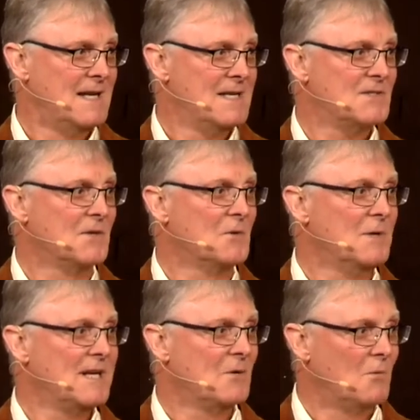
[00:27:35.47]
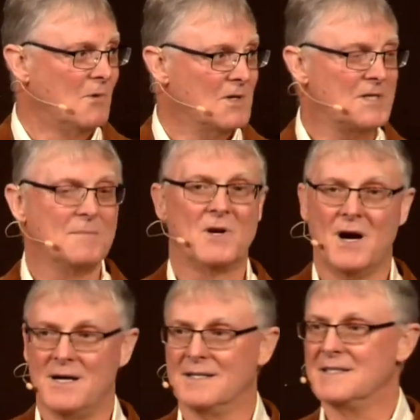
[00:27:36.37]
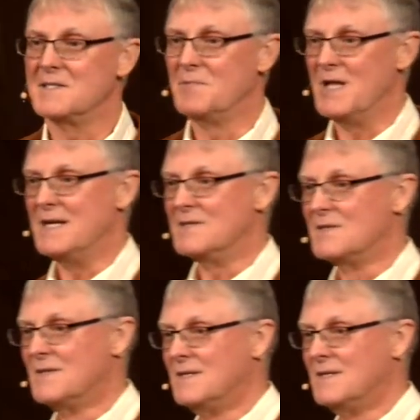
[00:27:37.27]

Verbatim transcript: so that we could worship God in this place.